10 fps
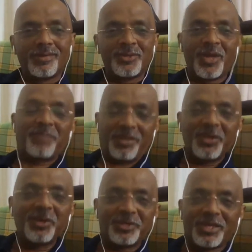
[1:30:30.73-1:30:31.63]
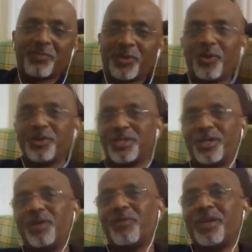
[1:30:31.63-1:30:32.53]
So I'm giving you some clues,
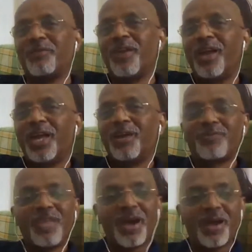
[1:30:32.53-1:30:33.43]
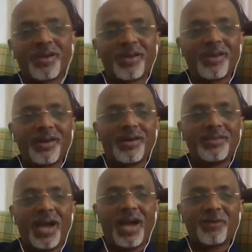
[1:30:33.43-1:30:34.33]
even if they are
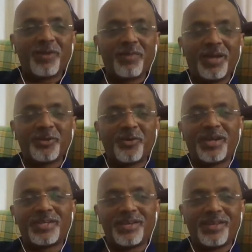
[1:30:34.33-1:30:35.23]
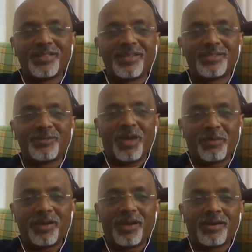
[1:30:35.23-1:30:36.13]
young women who are attending this
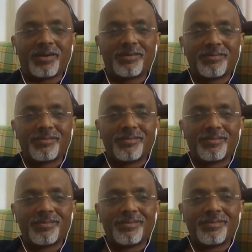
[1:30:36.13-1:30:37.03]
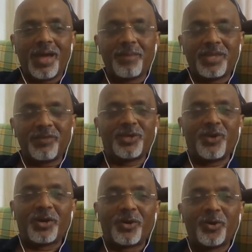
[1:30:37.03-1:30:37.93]
webinar, I'm giving
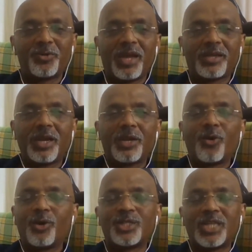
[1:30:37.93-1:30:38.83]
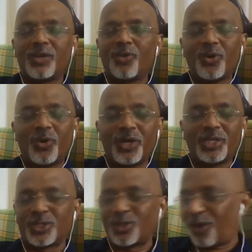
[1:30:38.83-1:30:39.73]
you a clue that don't say, no,
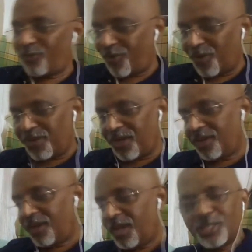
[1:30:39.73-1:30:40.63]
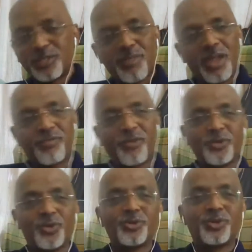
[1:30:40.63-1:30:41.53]
it's not for me. It's meant for
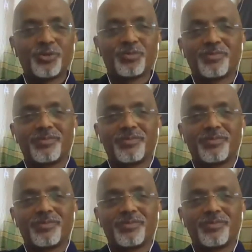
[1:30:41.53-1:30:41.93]
you too.